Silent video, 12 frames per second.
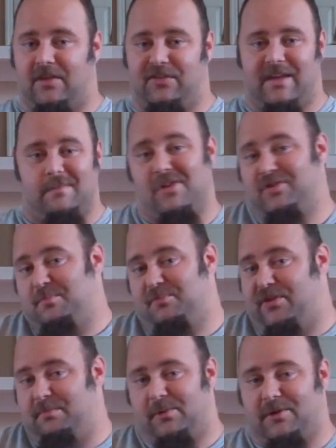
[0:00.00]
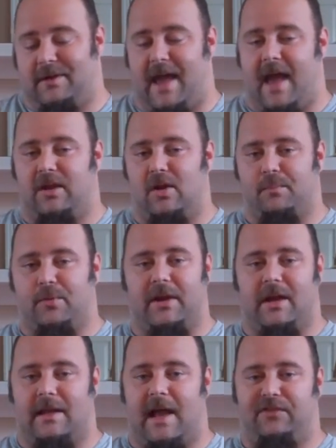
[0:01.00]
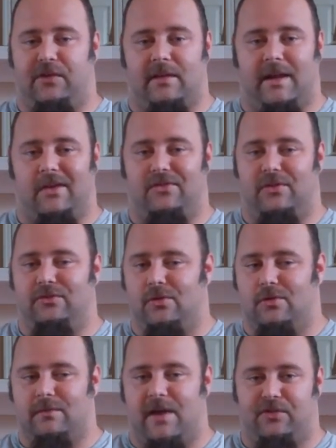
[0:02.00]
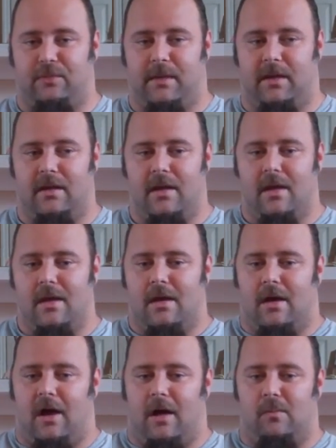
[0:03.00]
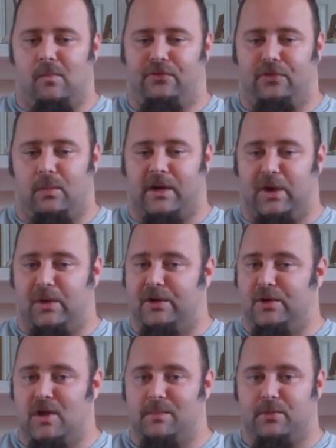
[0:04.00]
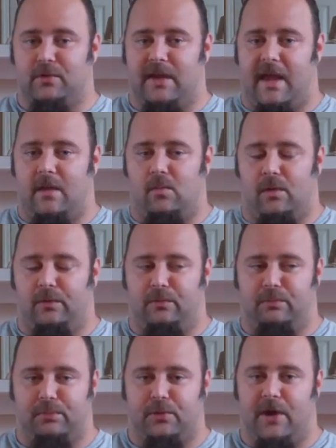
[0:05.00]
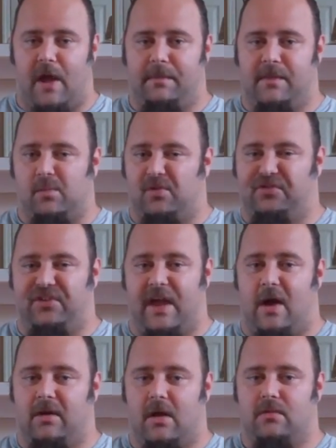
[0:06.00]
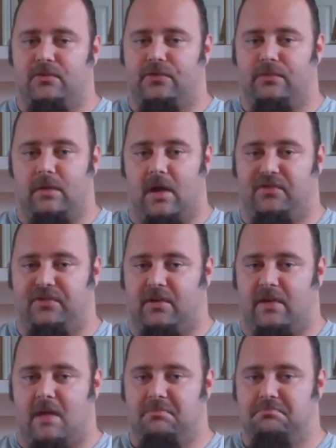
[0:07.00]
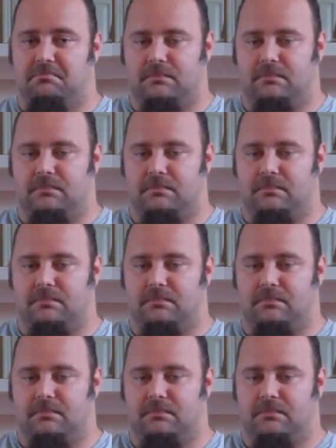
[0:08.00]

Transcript: doesn't get much simpler than that. Pretty classic, like I said, Dunkel recipe. So we're going to go ahead and go to the brew day. We'll brew it up, and then we'll see how it goes. Stick around.